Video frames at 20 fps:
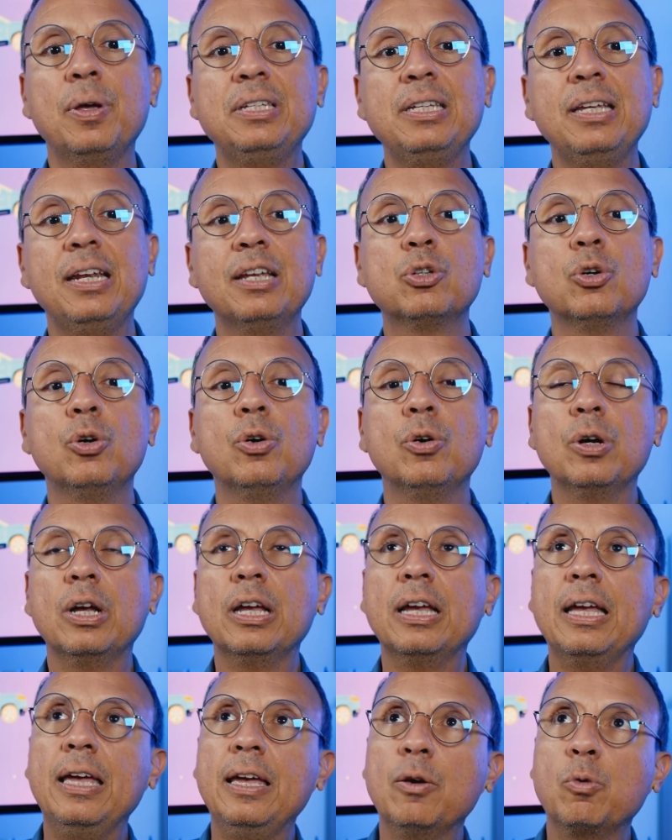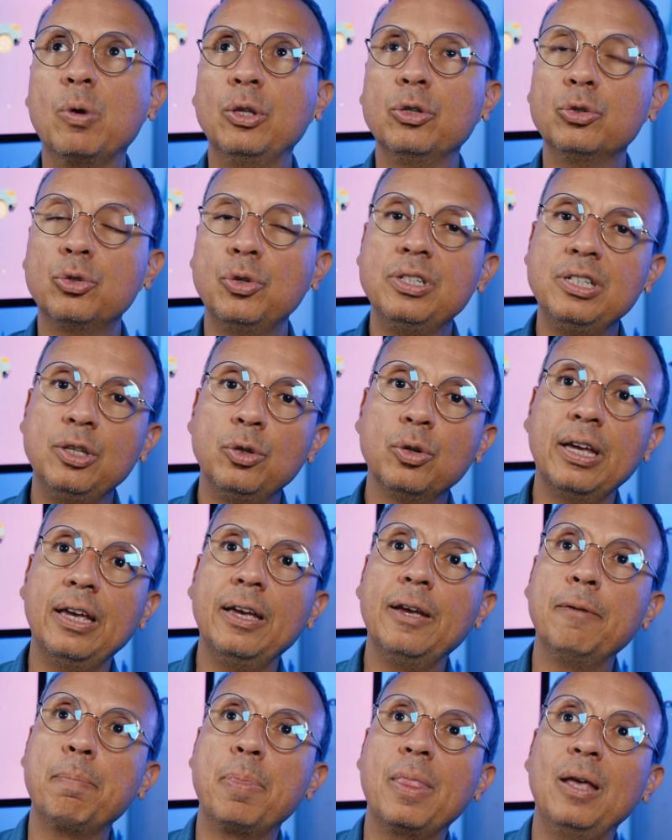What do I mean when I say an
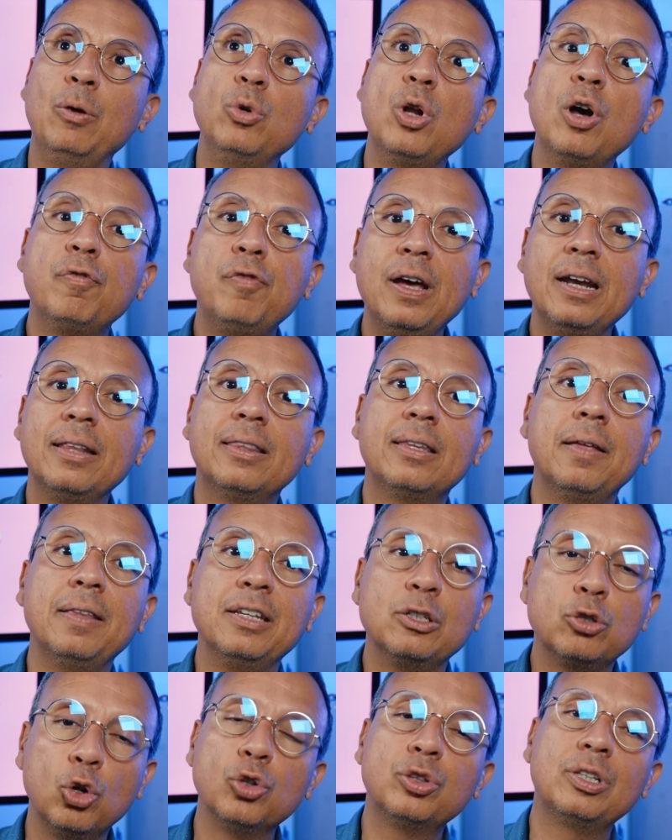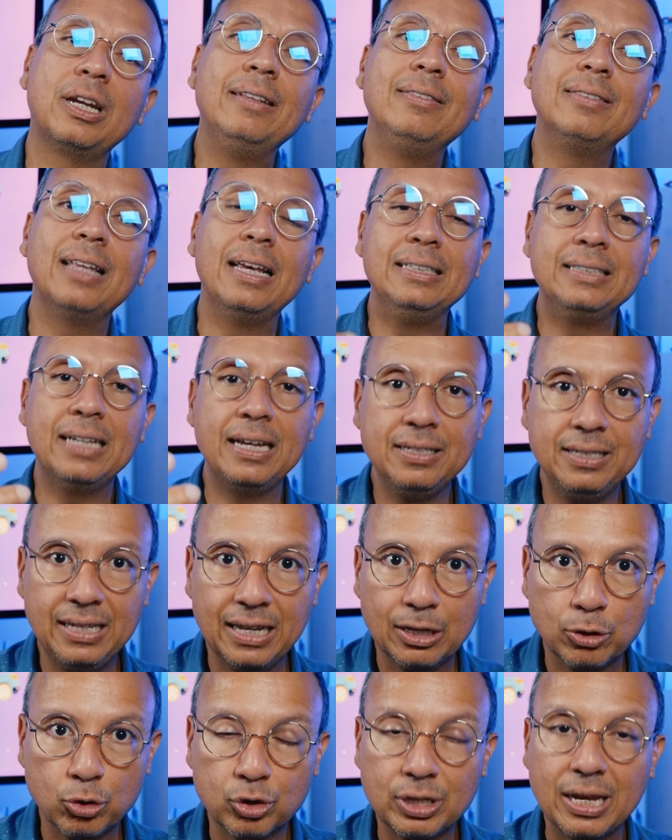offer of only 36 days?
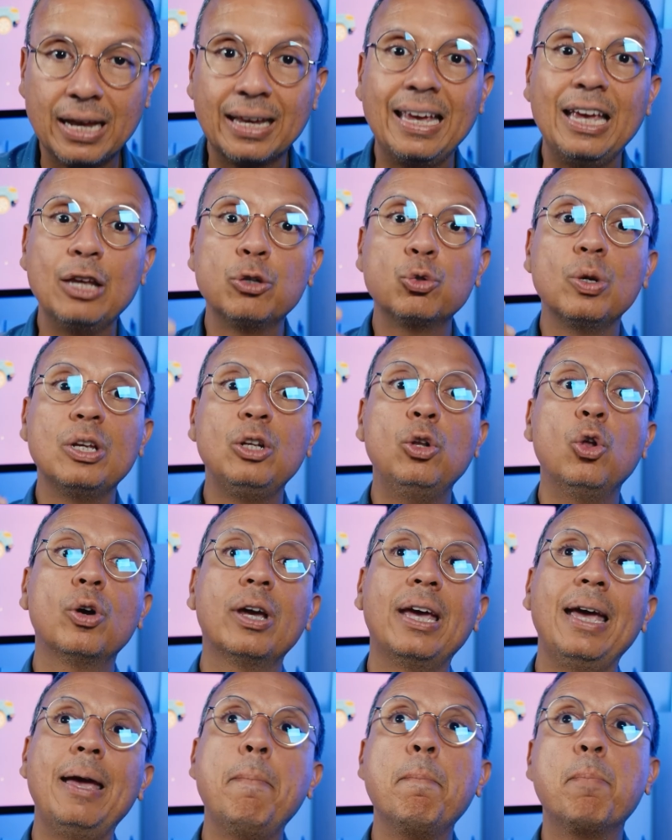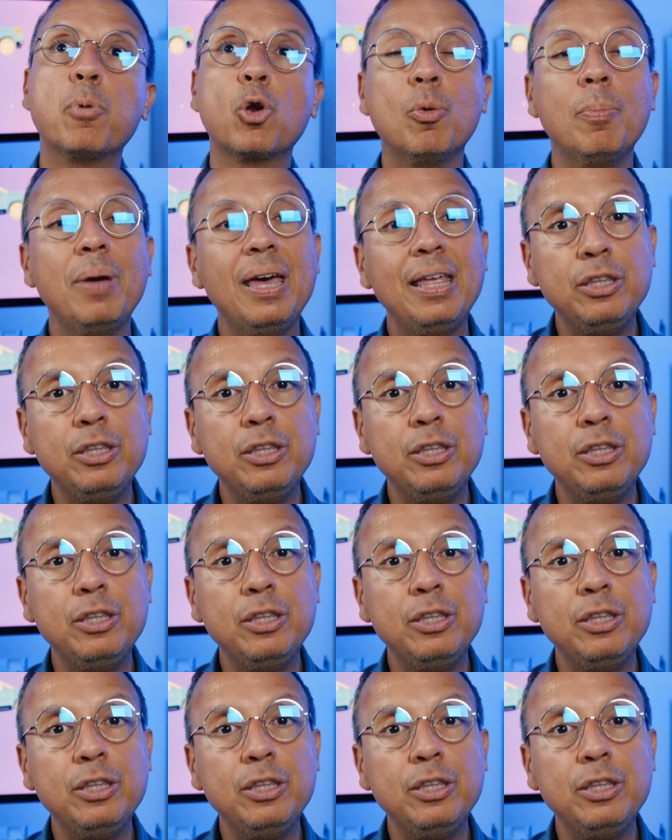That means that, on average,